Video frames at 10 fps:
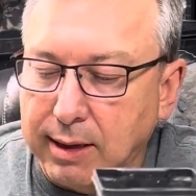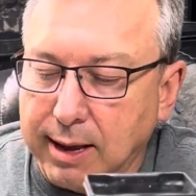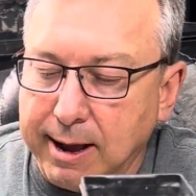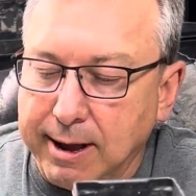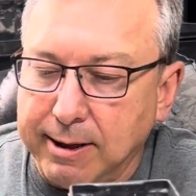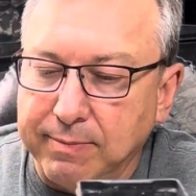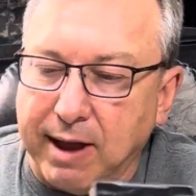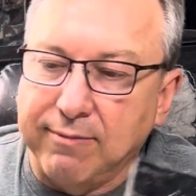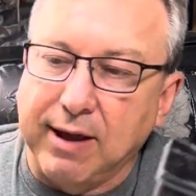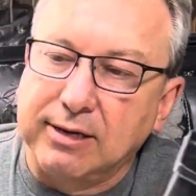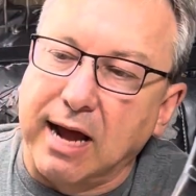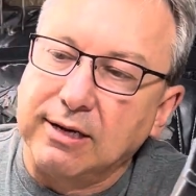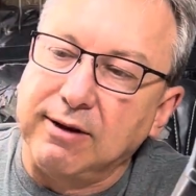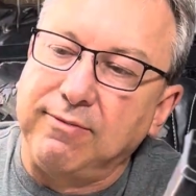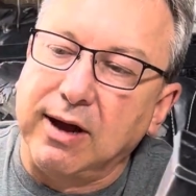I
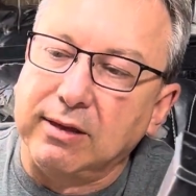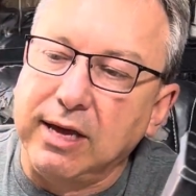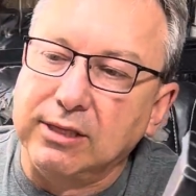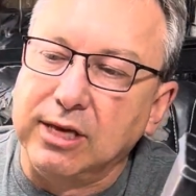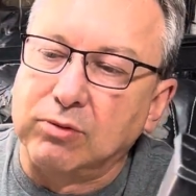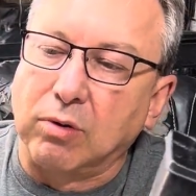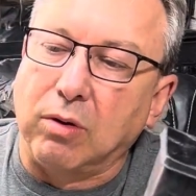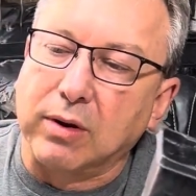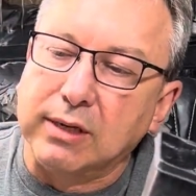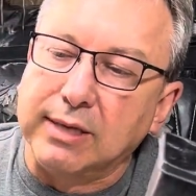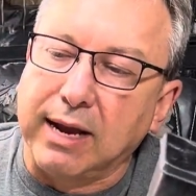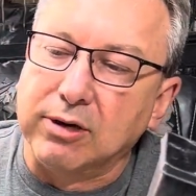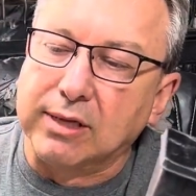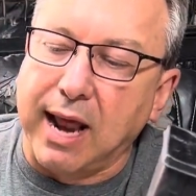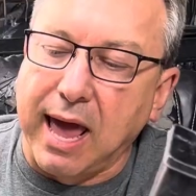actually found these were old containers
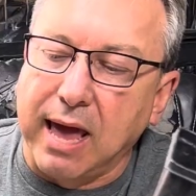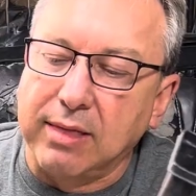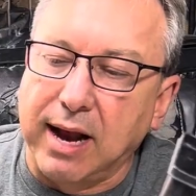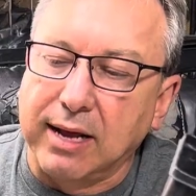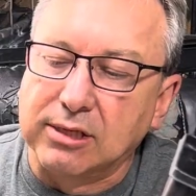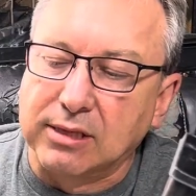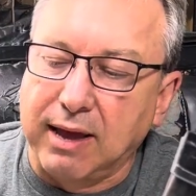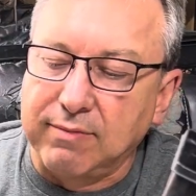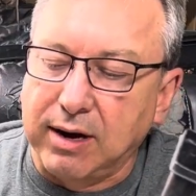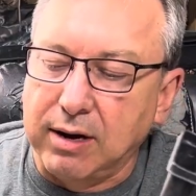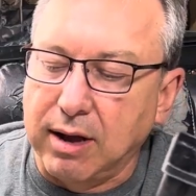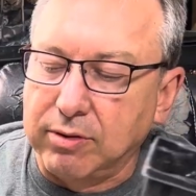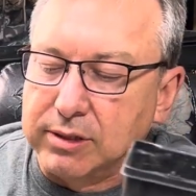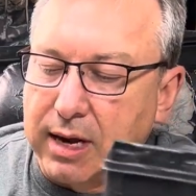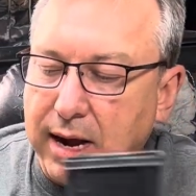that I had saved at another
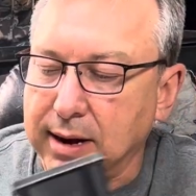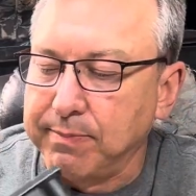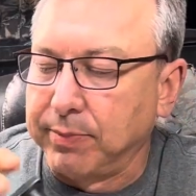time.